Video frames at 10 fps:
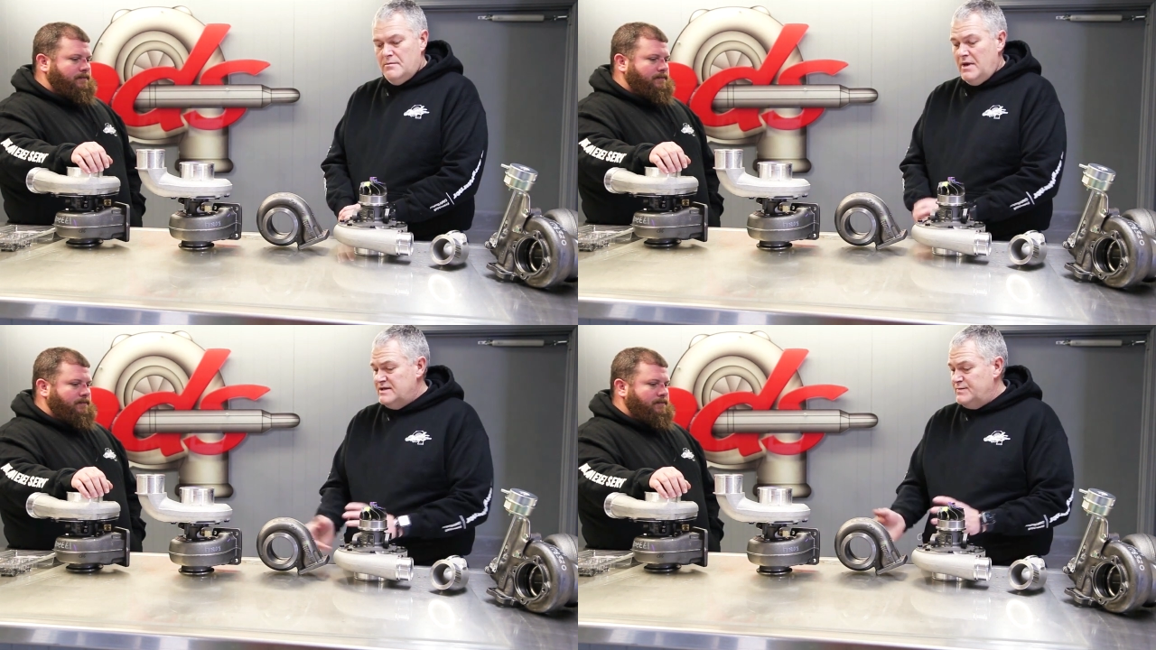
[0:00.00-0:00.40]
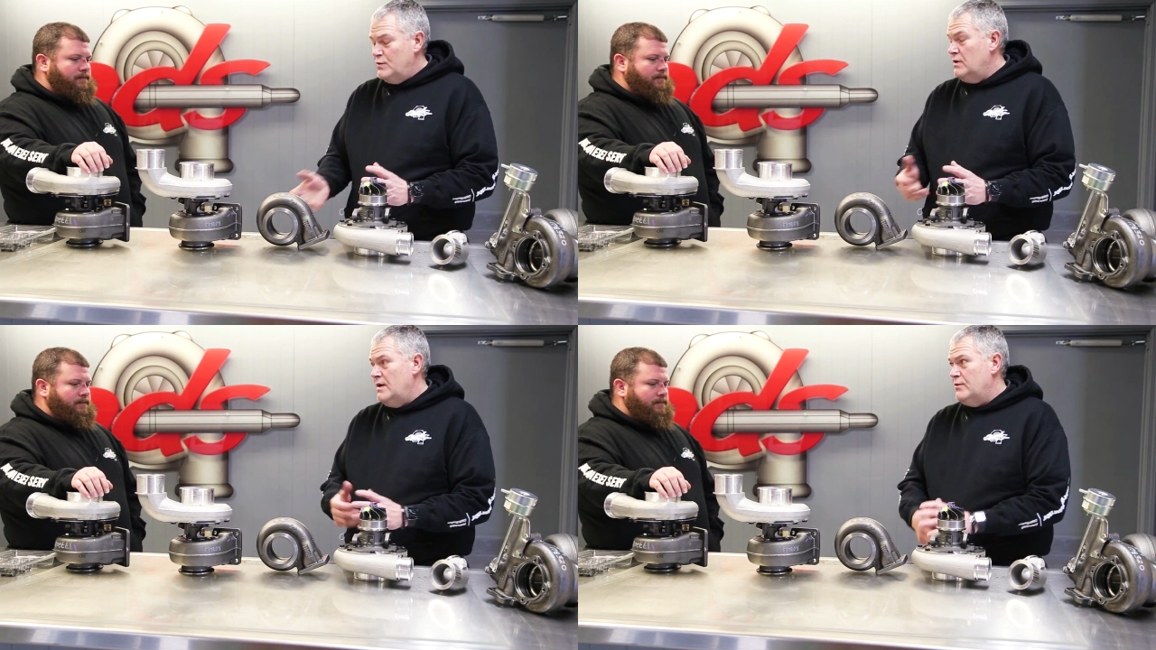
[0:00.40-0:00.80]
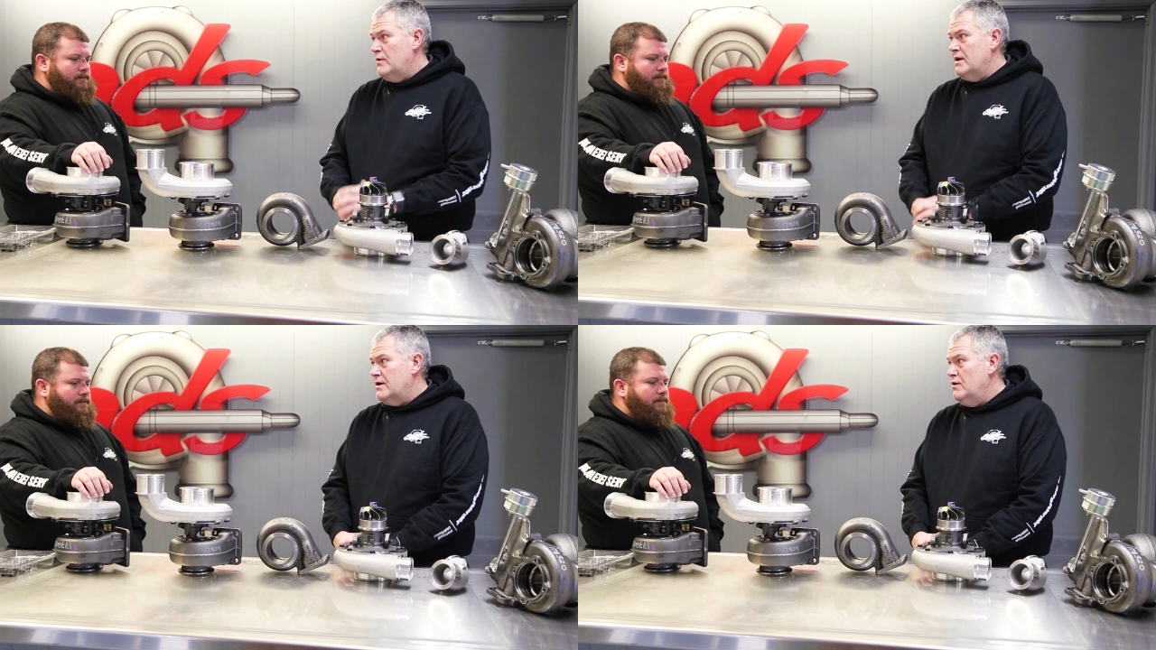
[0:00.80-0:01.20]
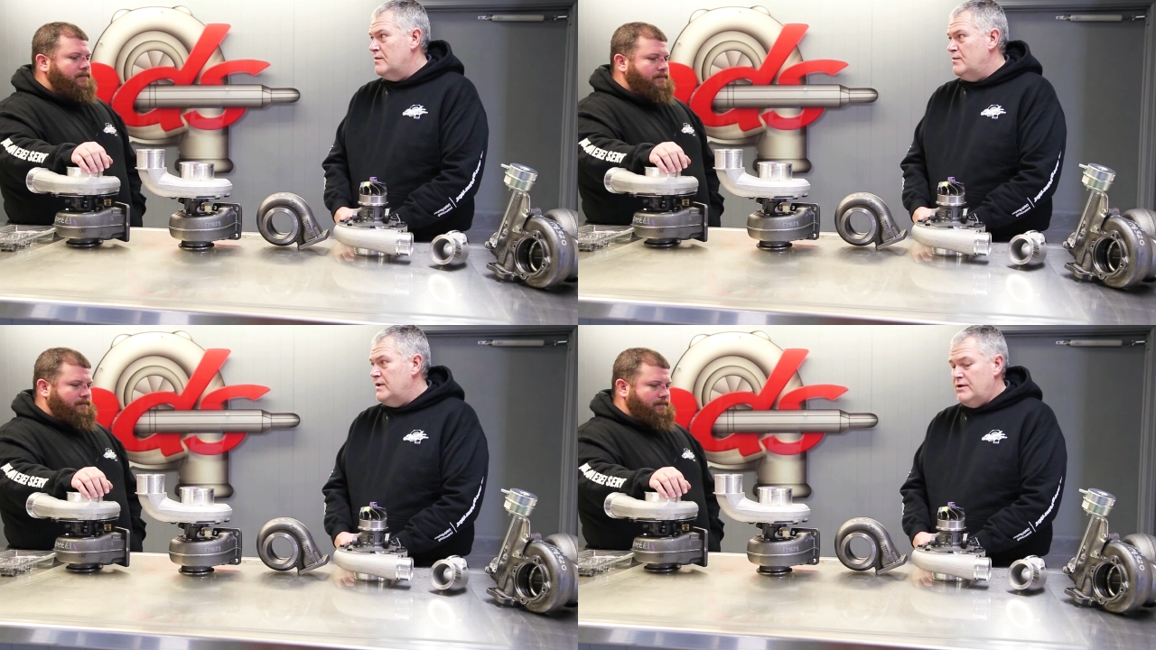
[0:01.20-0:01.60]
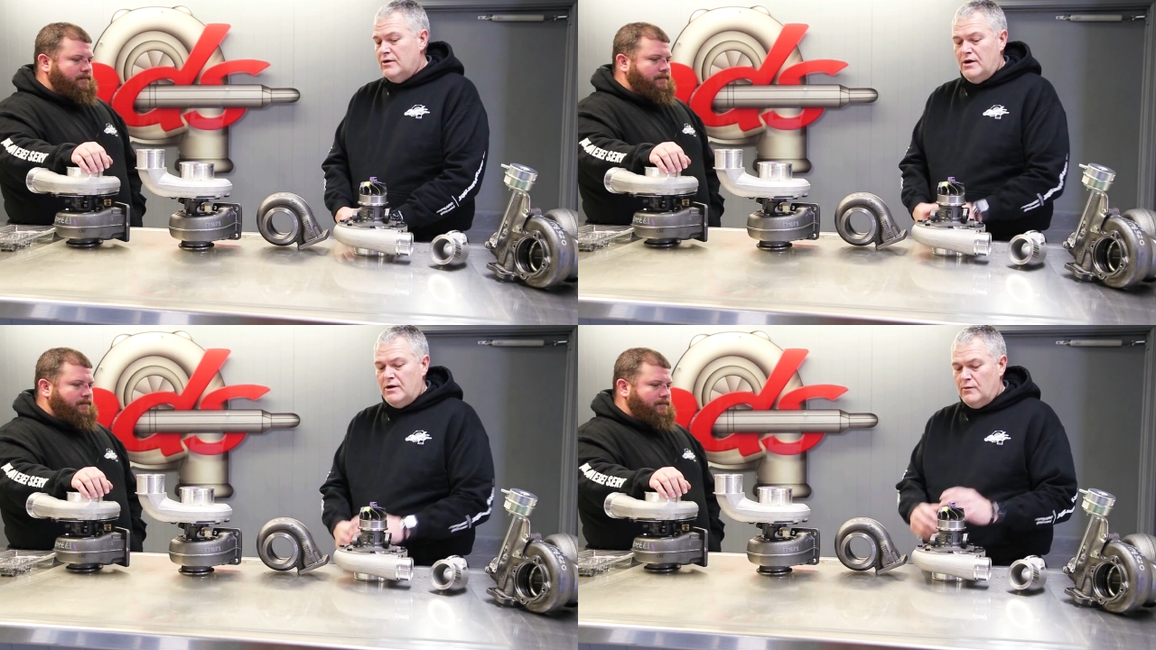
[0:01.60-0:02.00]
Speaker 1: May spool up really good, but
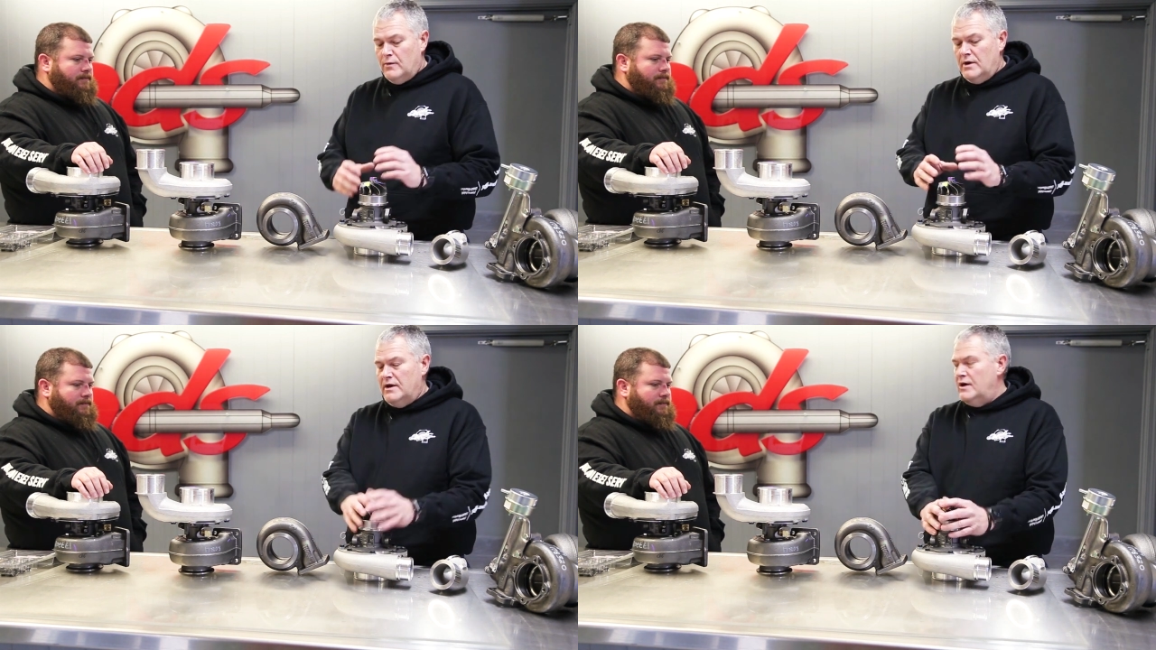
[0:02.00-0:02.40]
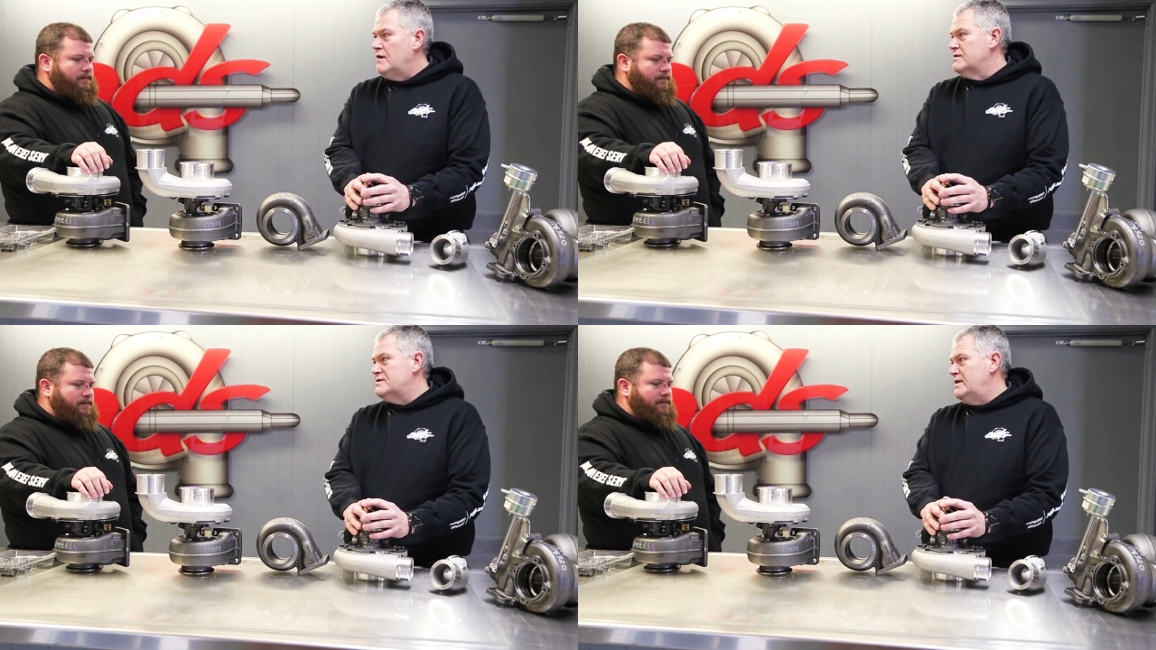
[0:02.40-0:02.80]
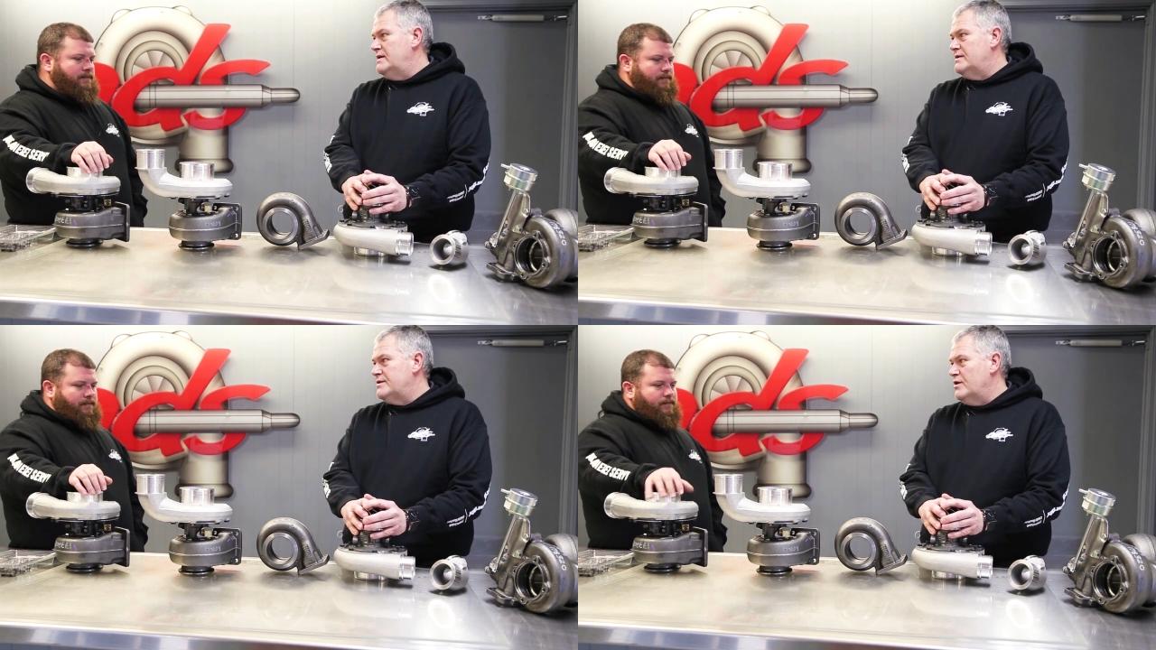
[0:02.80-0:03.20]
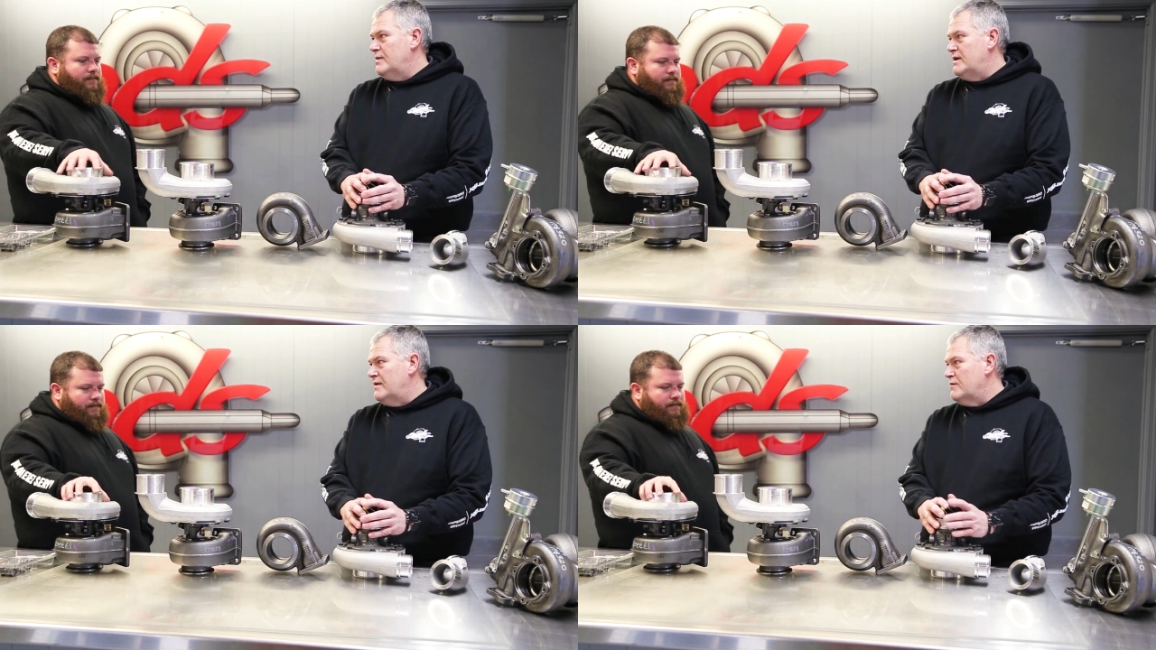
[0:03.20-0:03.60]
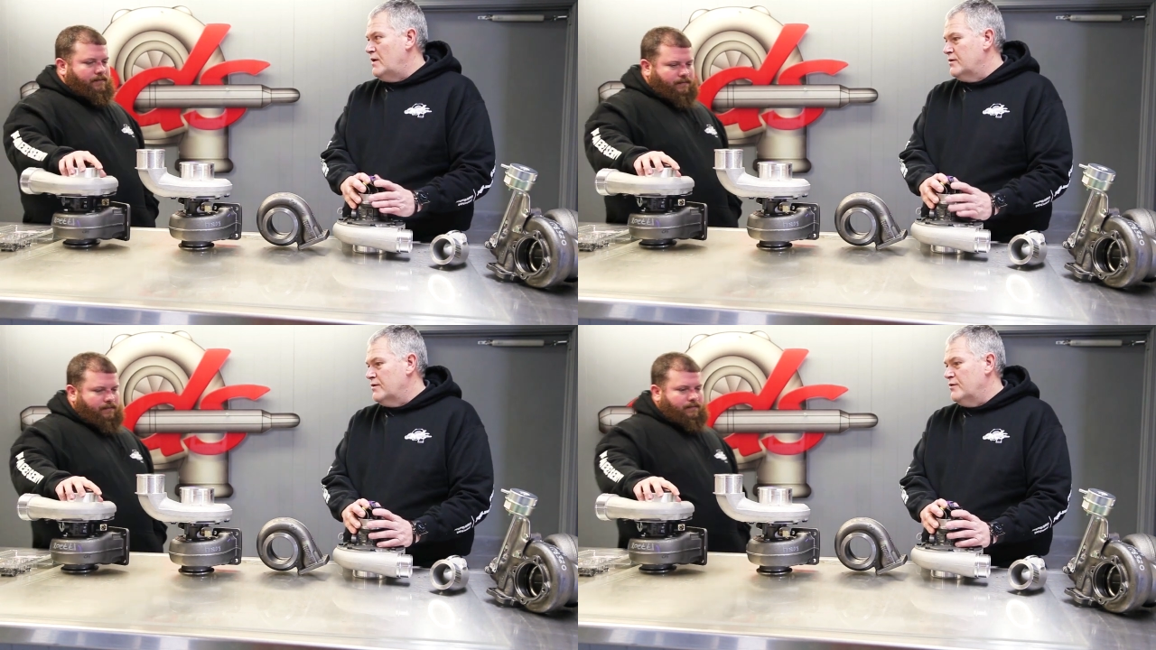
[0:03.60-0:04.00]
you're going to really overspeed the turbine and the
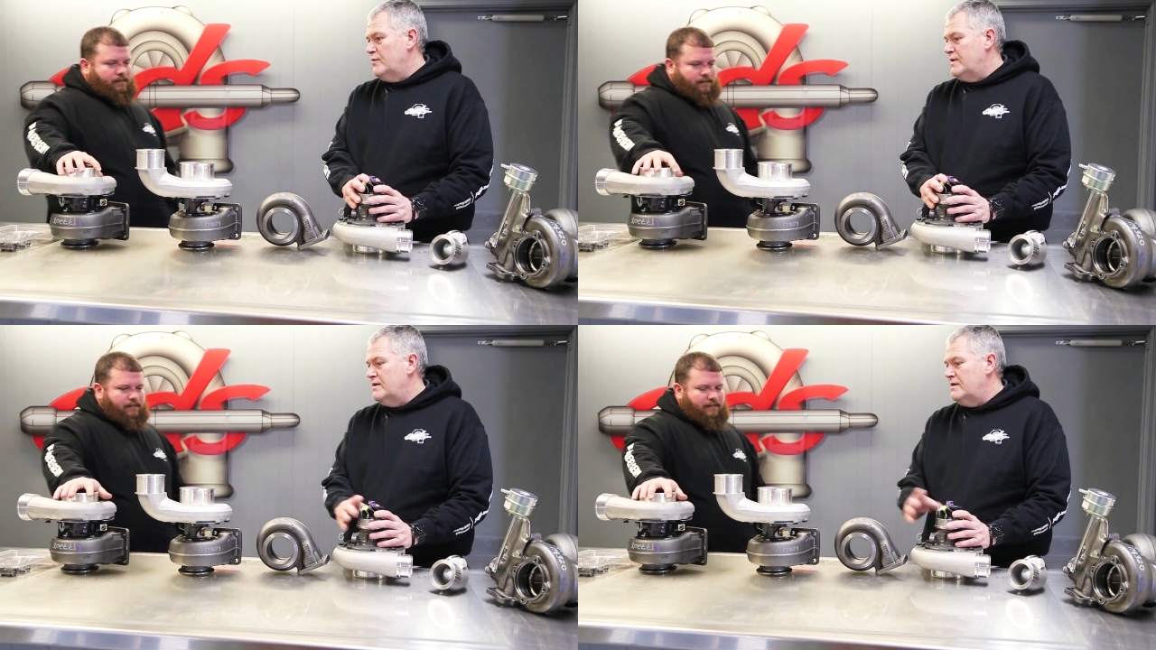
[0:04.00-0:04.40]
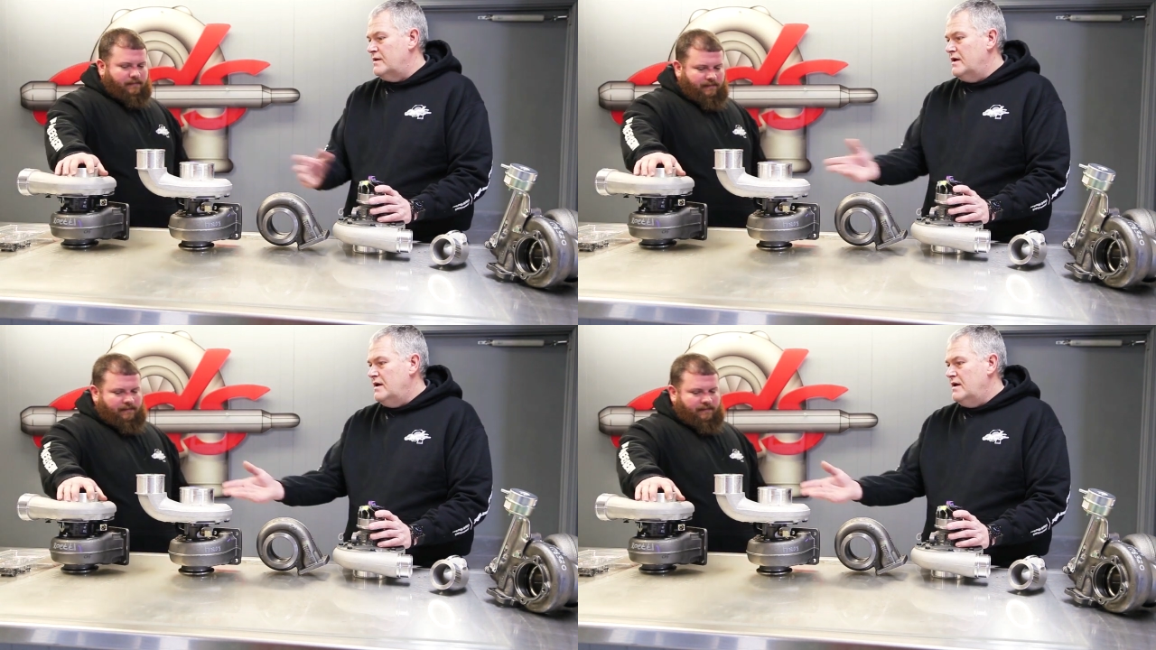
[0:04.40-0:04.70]
rotor group in